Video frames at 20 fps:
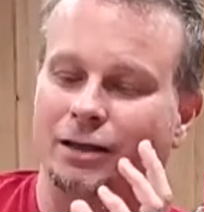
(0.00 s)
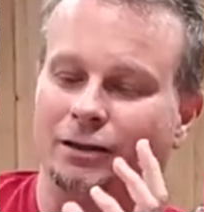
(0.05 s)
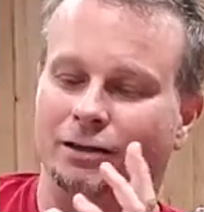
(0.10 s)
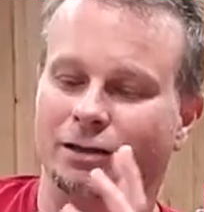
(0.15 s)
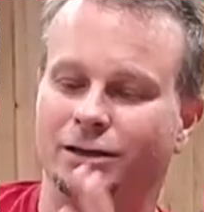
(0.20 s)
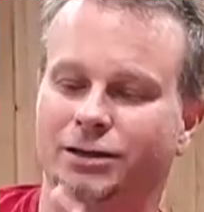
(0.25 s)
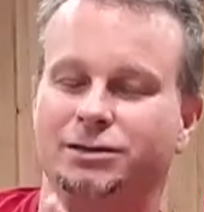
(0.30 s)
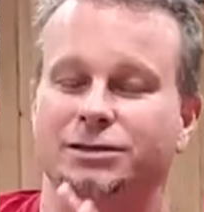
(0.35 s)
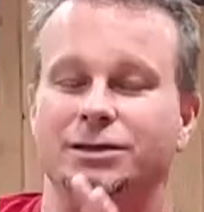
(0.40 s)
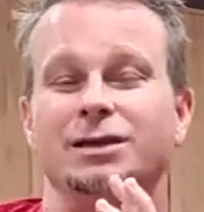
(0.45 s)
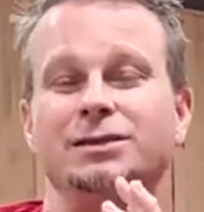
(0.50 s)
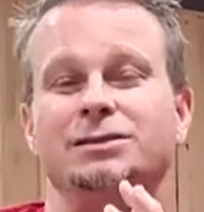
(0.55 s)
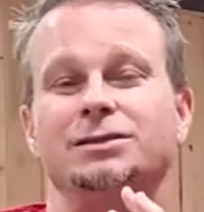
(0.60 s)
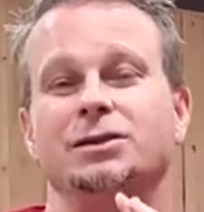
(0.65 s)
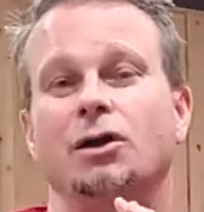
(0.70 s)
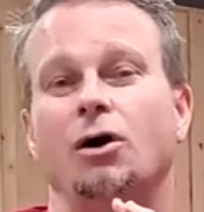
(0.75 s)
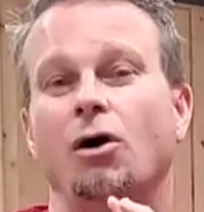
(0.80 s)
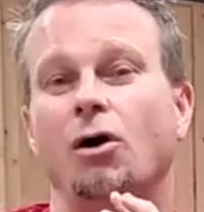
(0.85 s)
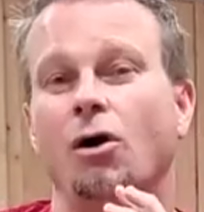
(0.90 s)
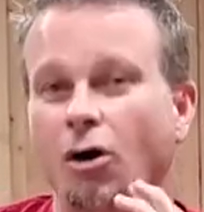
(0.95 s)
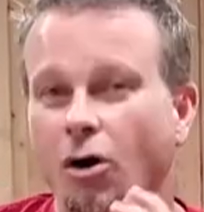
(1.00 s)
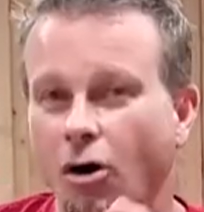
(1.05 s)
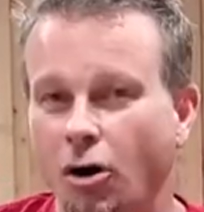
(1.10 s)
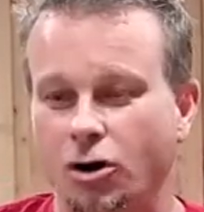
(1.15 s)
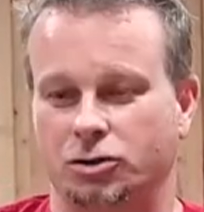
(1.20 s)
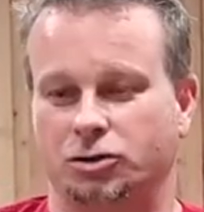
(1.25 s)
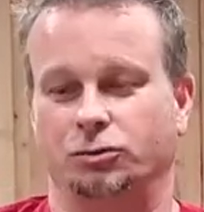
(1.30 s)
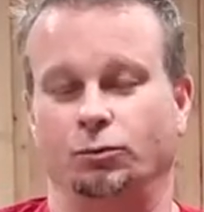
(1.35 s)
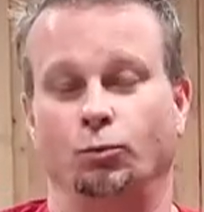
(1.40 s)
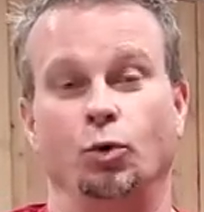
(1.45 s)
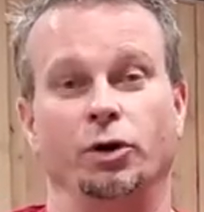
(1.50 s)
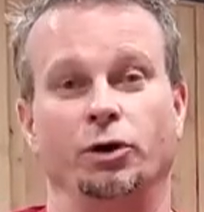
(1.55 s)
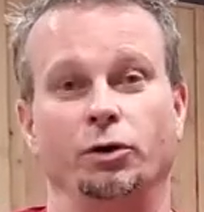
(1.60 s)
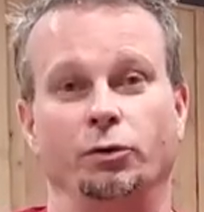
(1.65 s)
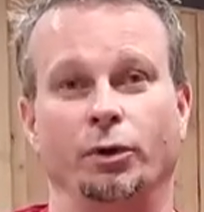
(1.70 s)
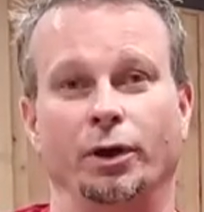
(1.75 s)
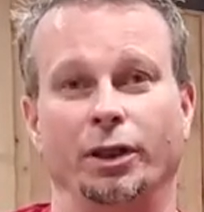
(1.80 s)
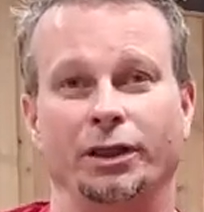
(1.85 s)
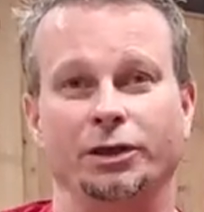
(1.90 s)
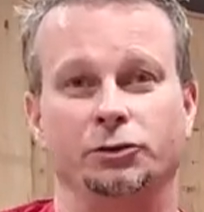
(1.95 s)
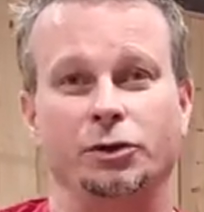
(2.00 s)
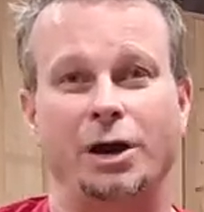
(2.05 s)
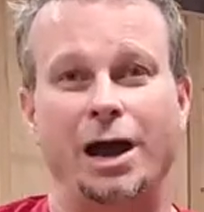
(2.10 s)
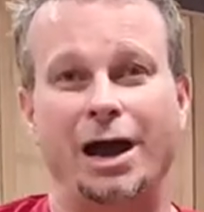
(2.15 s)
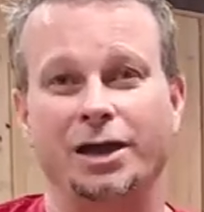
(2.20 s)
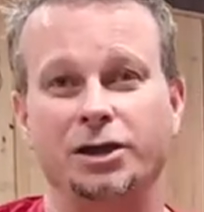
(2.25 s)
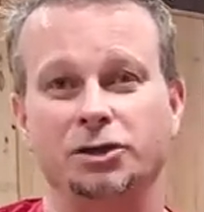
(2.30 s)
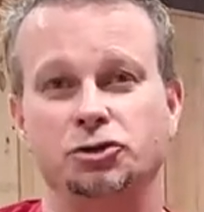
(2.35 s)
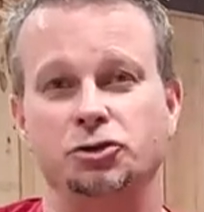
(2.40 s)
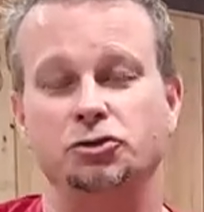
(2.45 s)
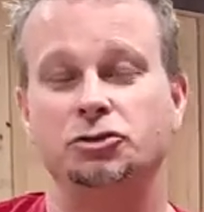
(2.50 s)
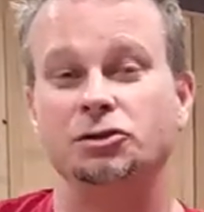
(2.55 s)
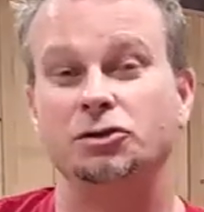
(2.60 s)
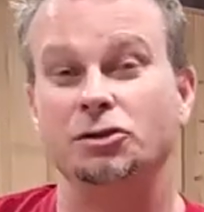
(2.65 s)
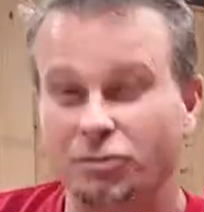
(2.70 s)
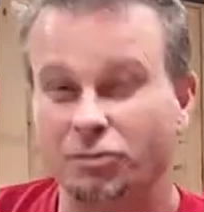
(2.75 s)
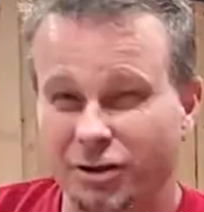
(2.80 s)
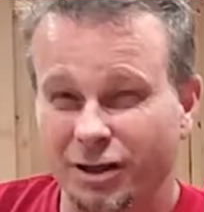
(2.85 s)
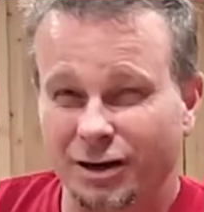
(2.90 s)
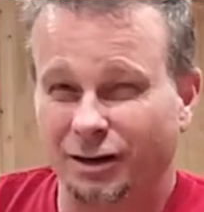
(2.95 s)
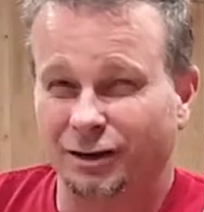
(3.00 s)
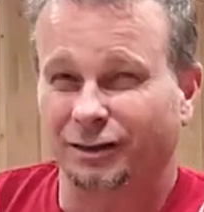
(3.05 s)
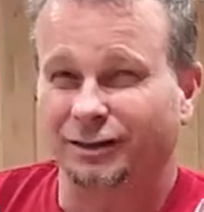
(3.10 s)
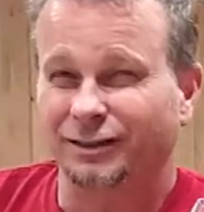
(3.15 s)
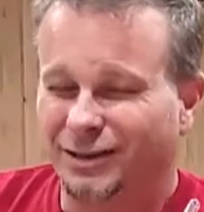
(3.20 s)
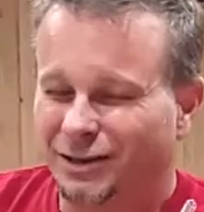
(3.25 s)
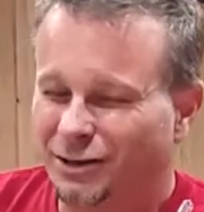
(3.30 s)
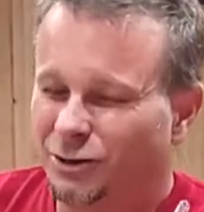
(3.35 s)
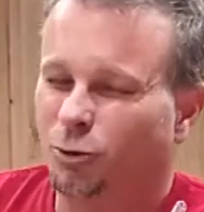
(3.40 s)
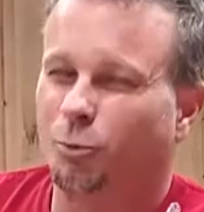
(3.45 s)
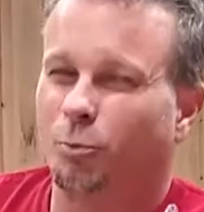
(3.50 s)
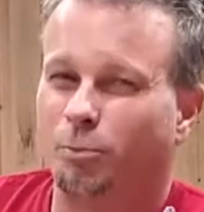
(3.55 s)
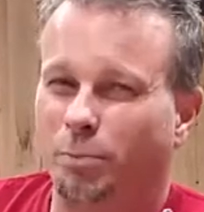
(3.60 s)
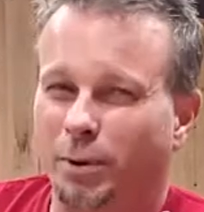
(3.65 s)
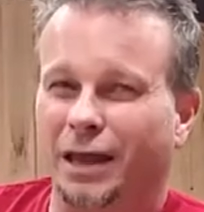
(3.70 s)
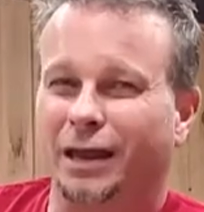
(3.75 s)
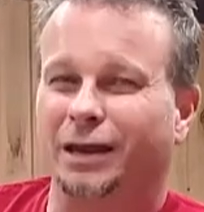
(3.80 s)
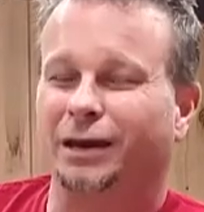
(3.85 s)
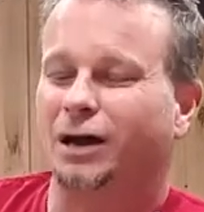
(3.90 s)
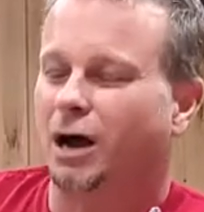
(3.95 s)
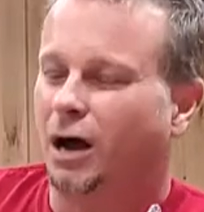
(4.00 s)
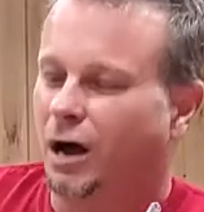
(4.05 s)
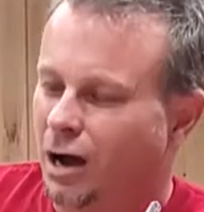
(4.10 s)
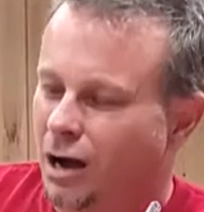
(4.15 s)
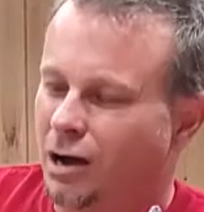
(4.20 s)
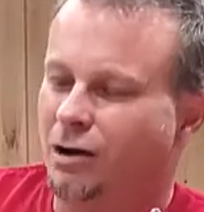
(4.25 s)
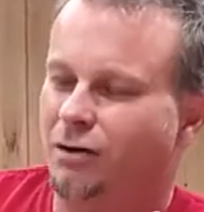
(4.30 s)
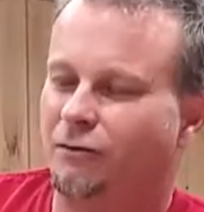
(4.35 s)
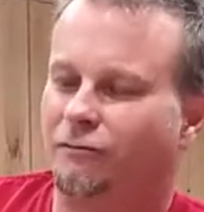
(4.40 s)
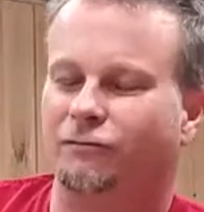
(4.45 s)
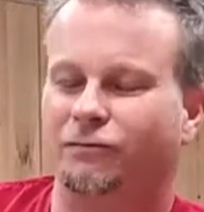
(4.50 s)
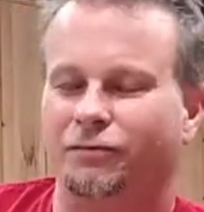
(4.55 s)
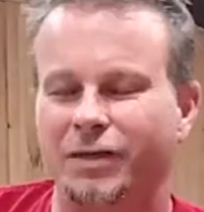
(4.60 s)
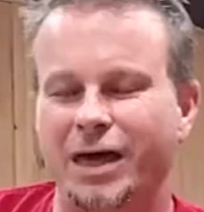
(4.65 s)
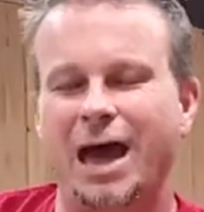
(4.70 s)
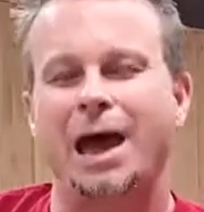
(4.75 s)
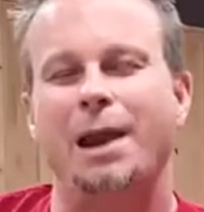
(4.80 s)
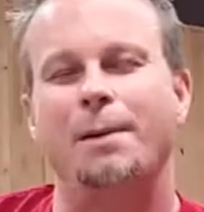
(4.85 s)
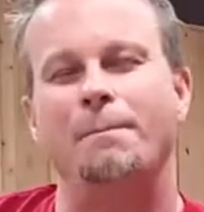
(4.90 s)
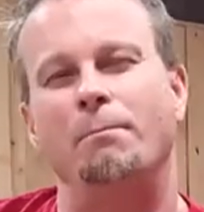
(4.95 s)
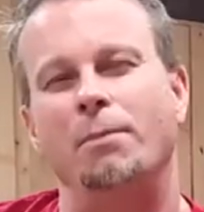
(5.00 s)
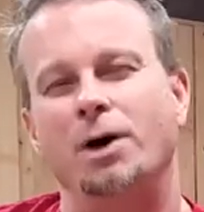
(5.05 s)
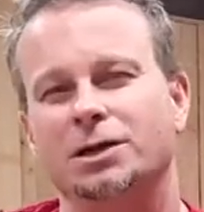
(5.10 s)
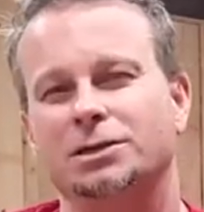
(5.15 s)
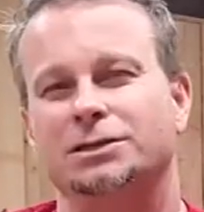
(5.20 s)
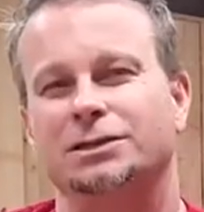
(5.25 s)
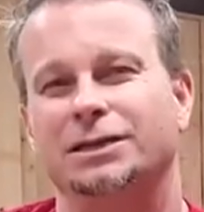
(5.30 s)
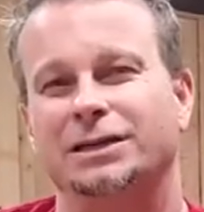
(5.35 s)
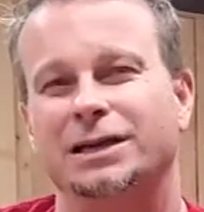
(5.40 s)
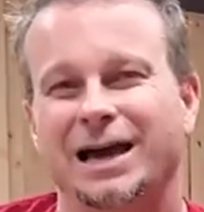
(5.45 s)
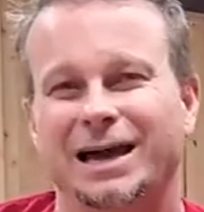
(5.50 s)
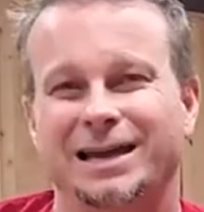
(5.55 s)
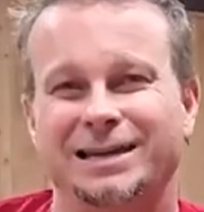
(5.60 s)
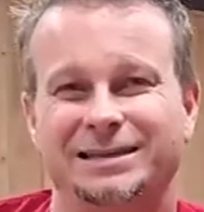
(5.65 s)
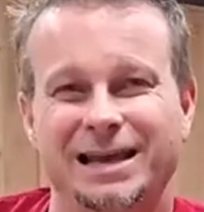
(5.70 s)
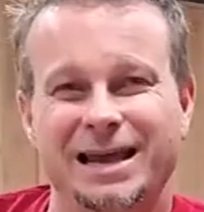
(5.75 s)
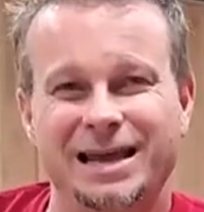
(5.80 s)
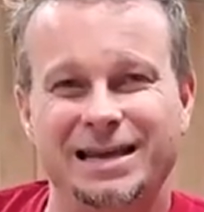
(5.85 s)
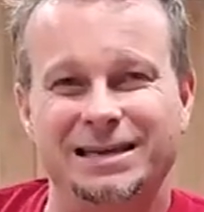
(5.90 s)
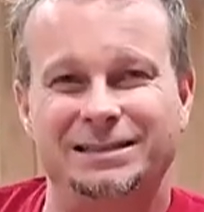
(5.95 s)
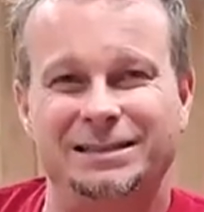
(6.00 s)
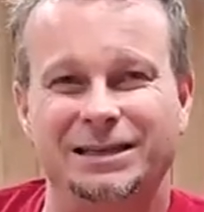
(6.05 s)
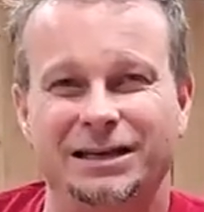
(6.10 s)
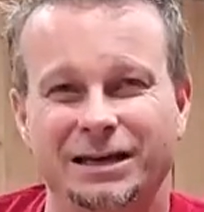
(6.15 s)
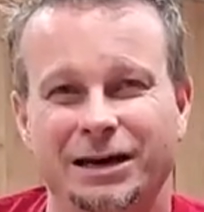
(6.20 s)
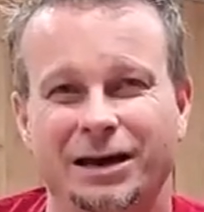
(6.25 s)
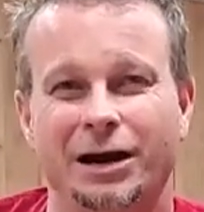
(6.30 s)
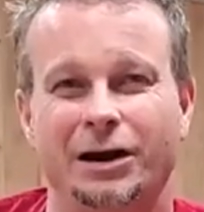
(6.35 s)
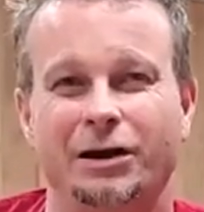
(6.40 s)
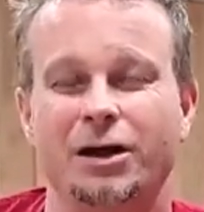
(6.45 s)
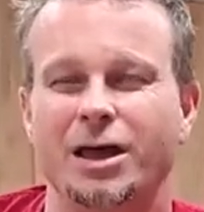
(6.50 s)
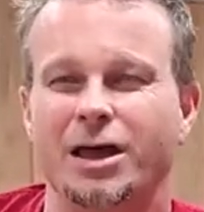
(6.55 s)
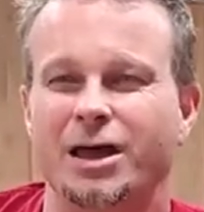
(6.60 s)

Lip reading: this is an awesome one to really try because you still get a little bit of that Muscadine taste in there,